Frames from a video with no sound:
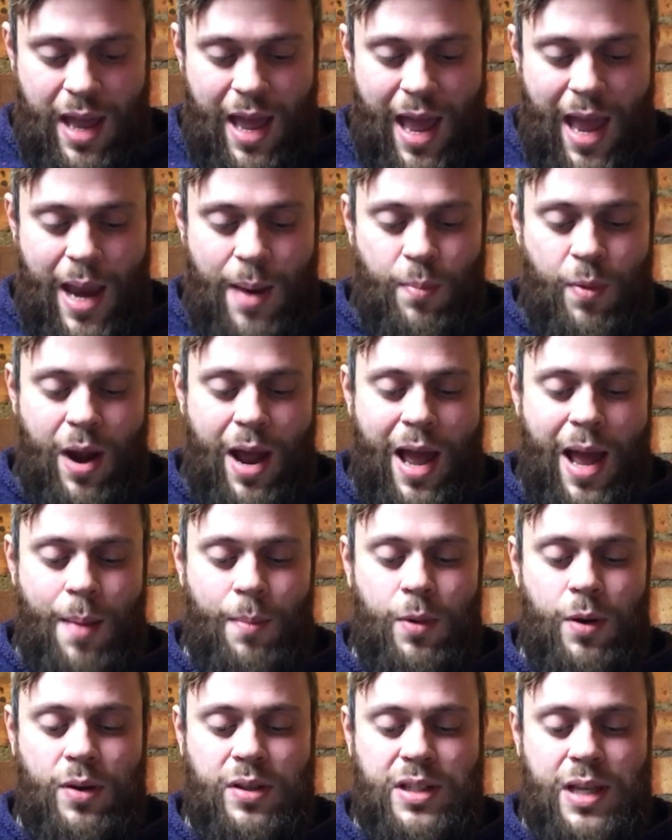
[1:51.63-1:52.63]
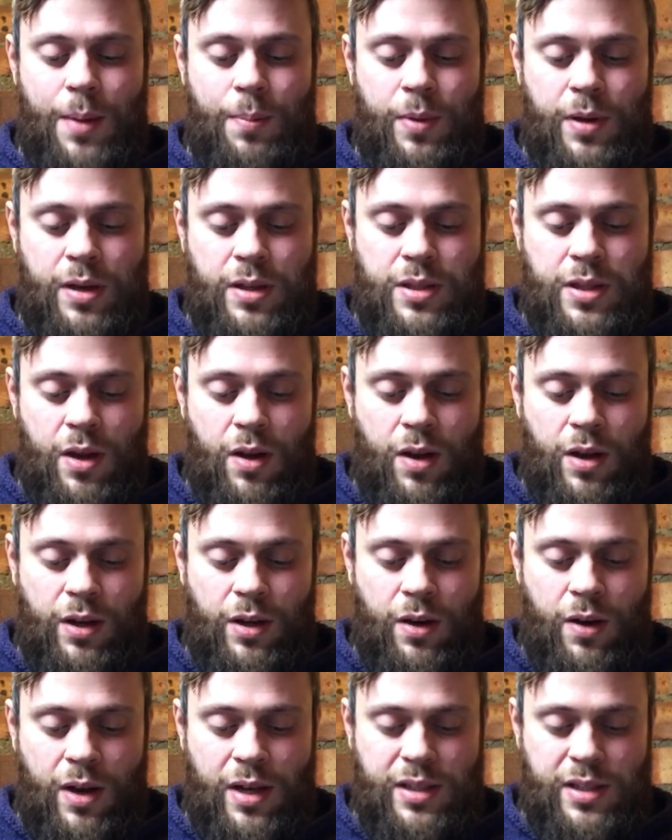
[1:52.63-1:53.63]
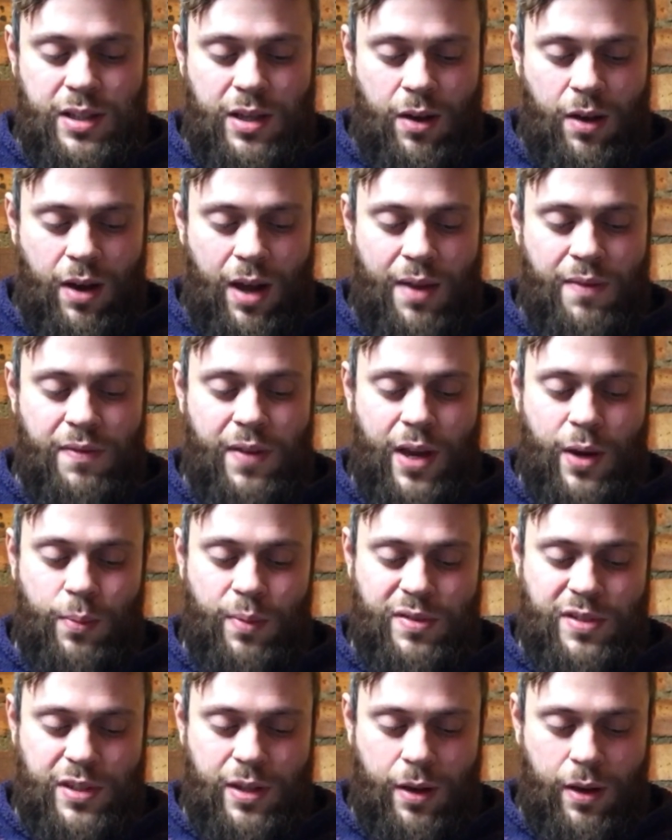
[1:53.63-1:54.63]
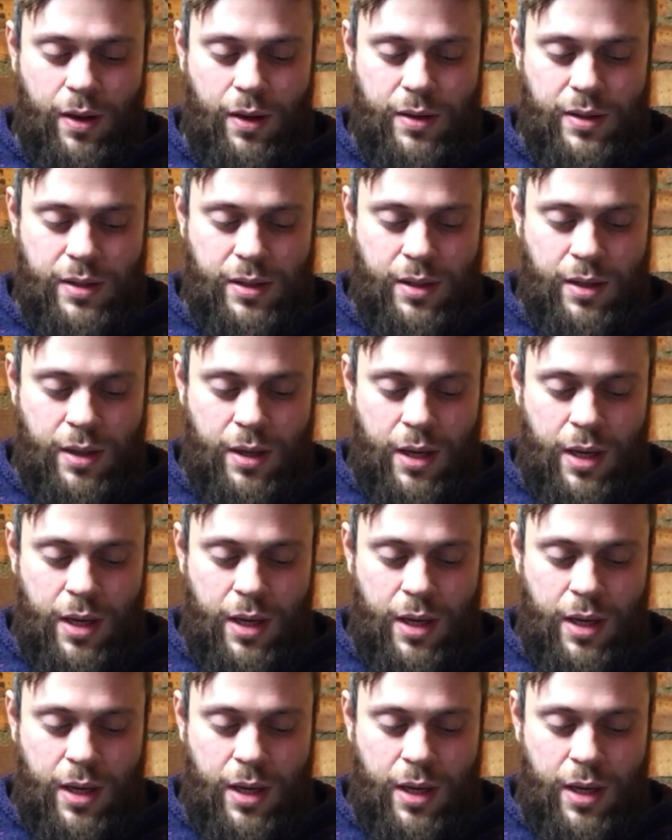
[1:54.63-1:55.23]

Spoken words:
Abraham looked up at the dark night sky thick with stars.